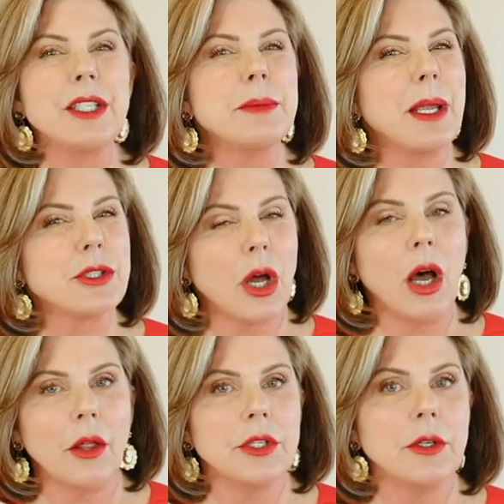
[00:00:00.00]
just makes
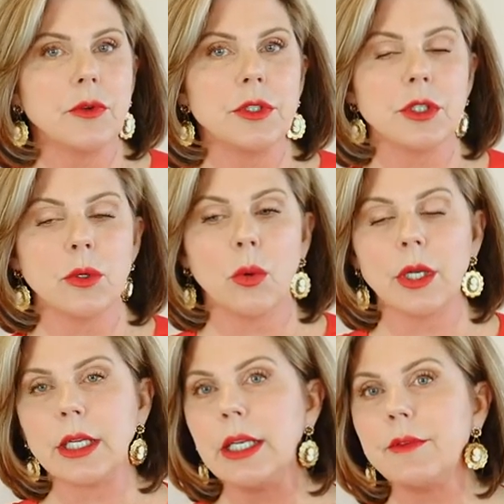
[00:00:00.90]
all the difference in the world.
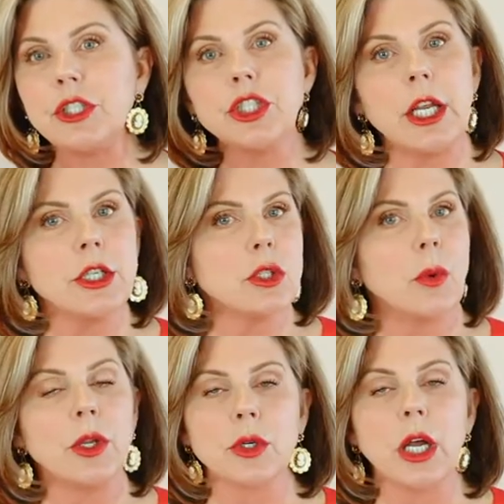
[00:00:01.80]
It can even change the
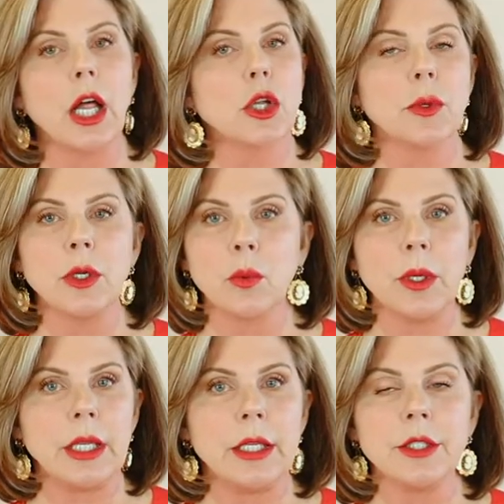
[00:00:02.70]
way your coloring
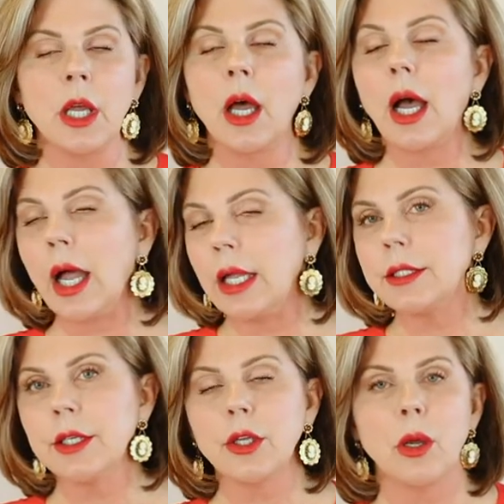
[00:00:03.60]
reads. Eyes
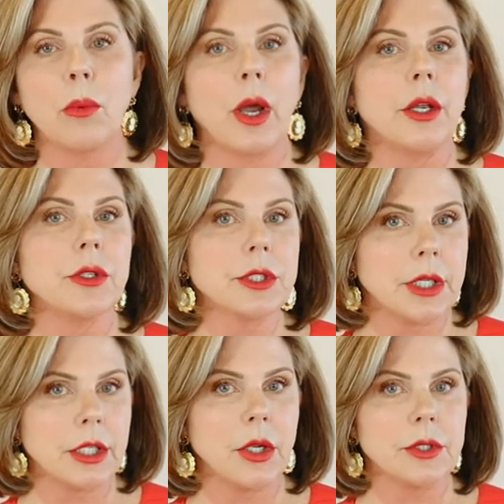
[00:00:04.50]
can go brighter,
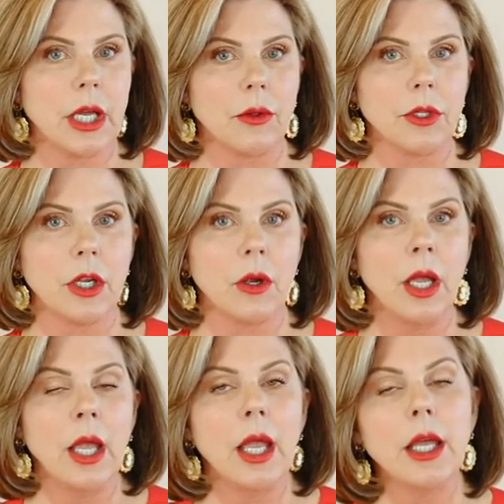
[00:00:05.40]
skin goes healthier.
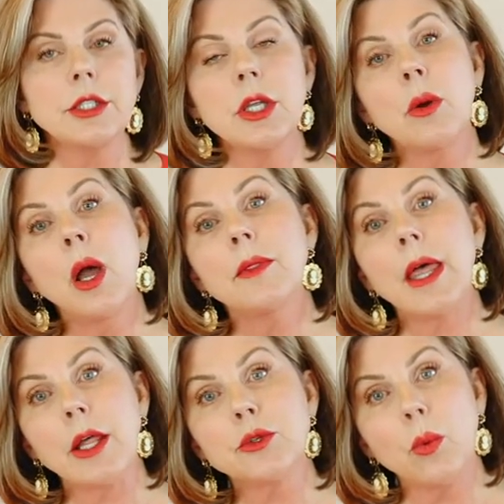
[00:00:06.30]
And so
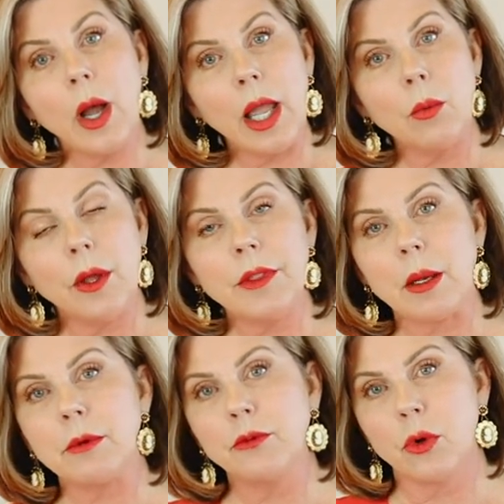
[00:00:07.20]
that's why I want
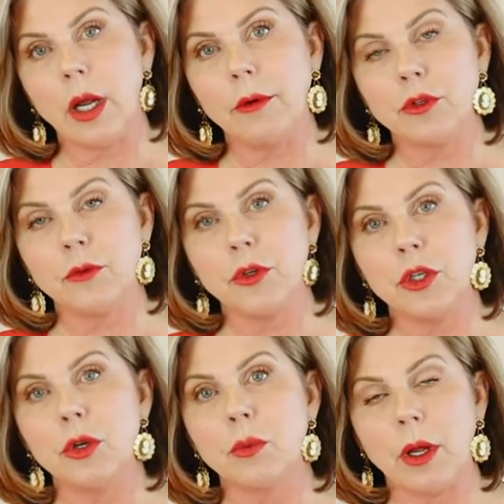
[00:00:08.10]
that before after for
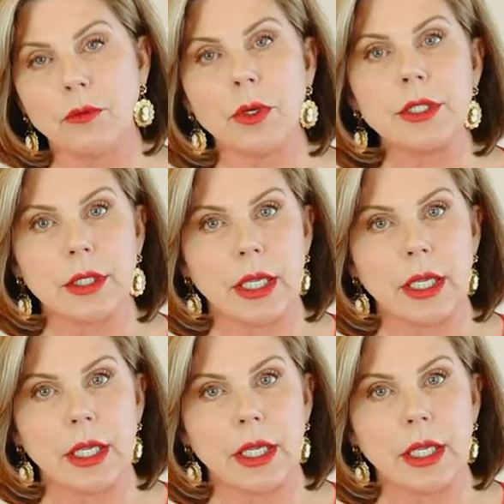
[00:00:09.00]
you to reference